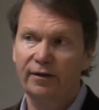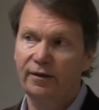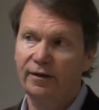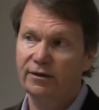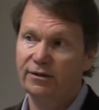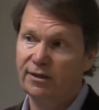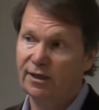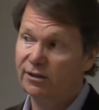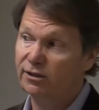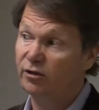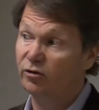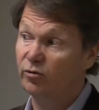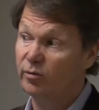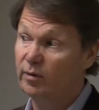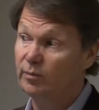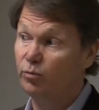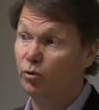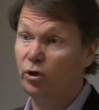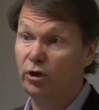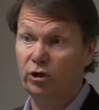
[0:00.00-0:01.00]
the cells have to
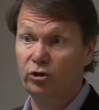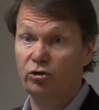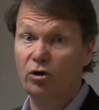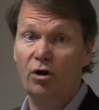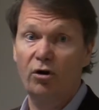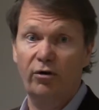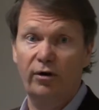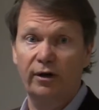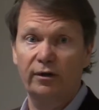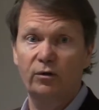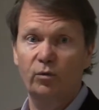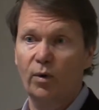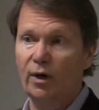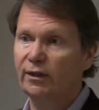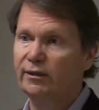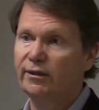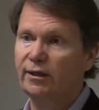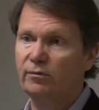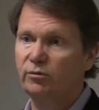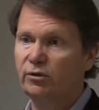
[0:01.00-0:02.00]
be pretty tolerant. The
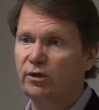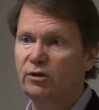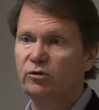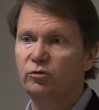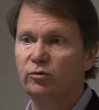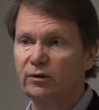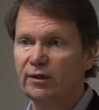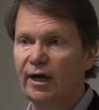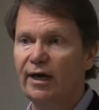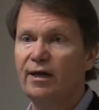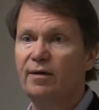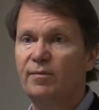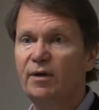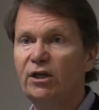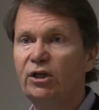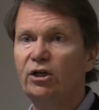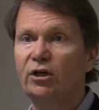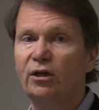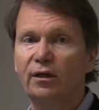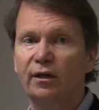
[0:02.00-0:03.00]
wild type strains will die
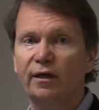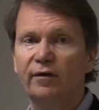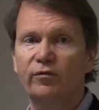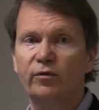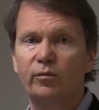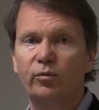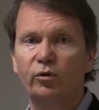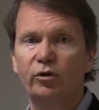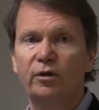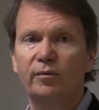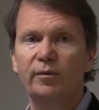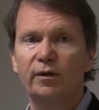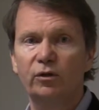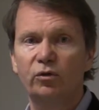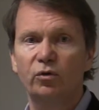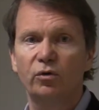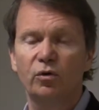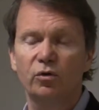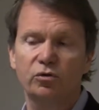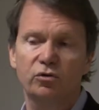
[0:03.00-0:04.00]
immediately if you put them
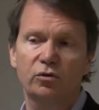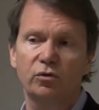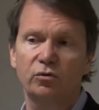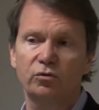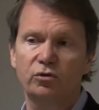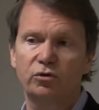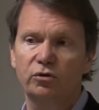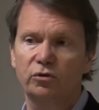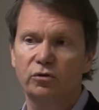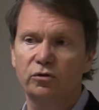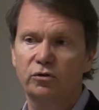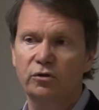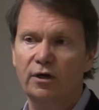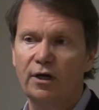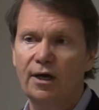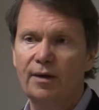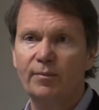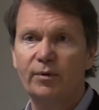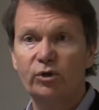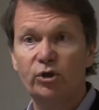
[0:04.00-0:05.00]
into those
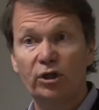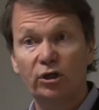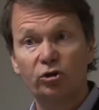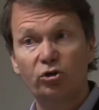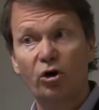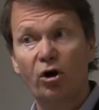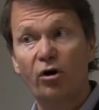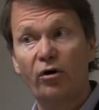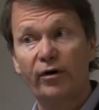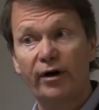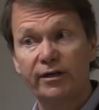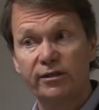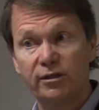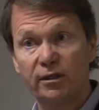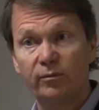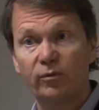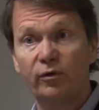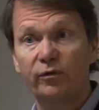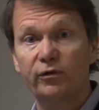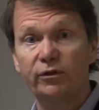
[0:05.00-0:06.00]
solutions, but you can tolerize
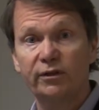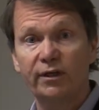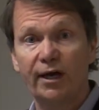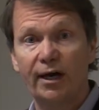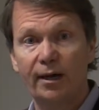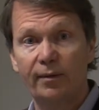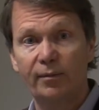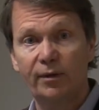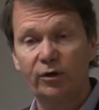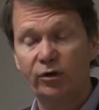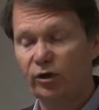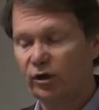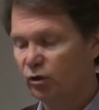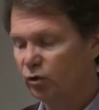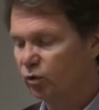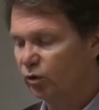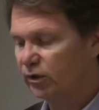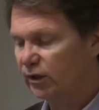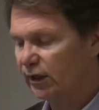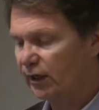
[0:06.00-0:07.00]
them over time, and you can
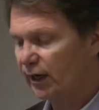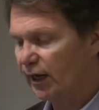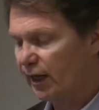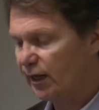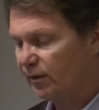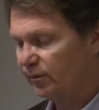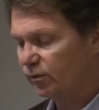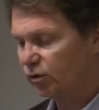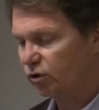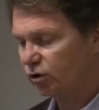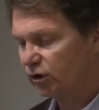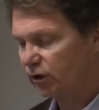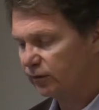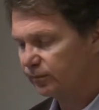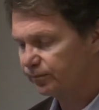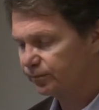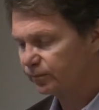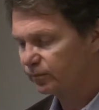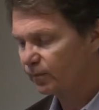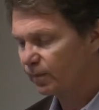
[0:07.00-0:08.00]
do it in an ale machine.
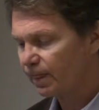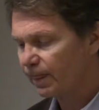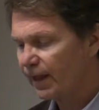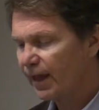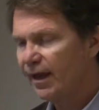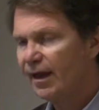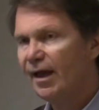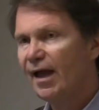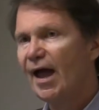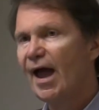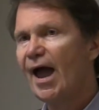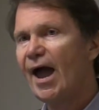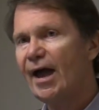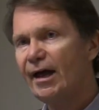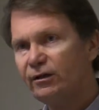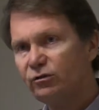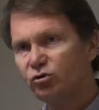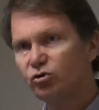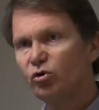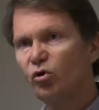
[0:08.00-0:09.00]

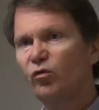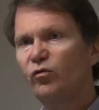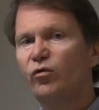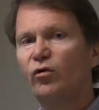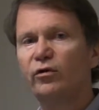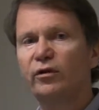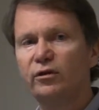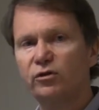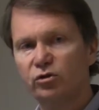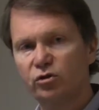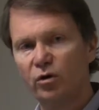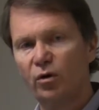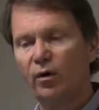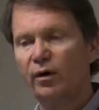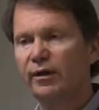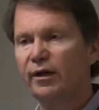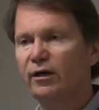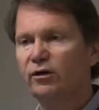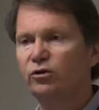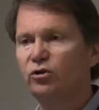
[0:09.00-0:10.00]
And so forth and so
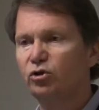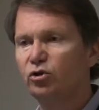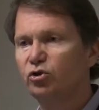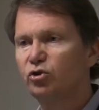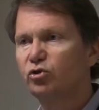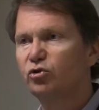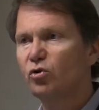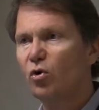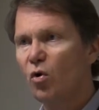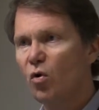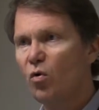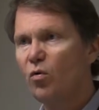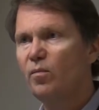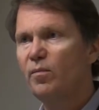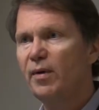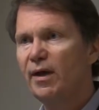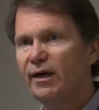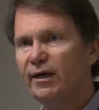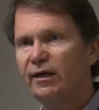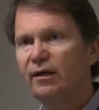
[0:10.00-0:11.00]
on. There are just so
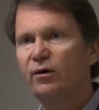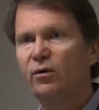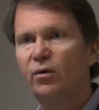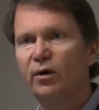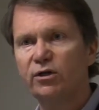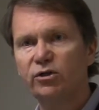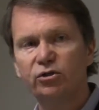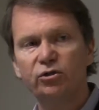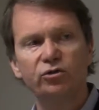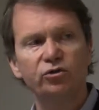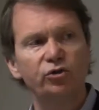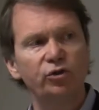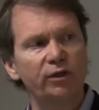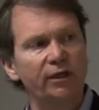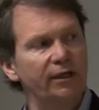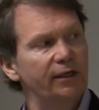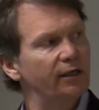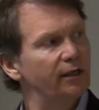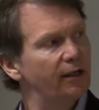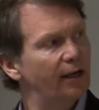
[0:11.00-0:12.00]
many questions you
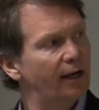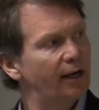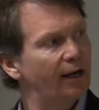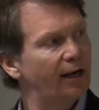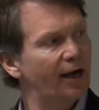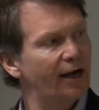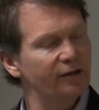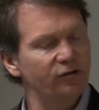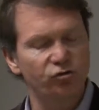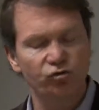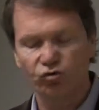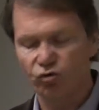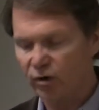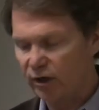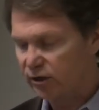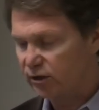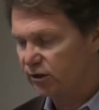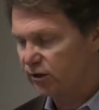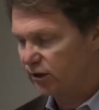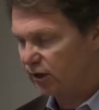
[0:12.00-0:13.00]
can
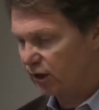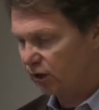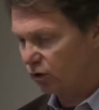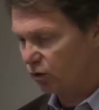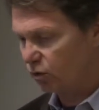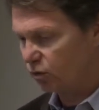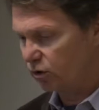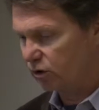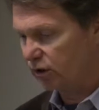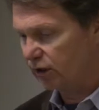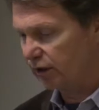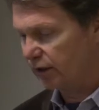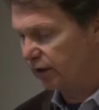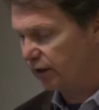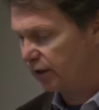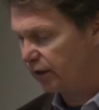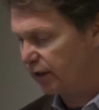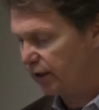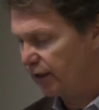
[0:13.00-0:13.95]
address using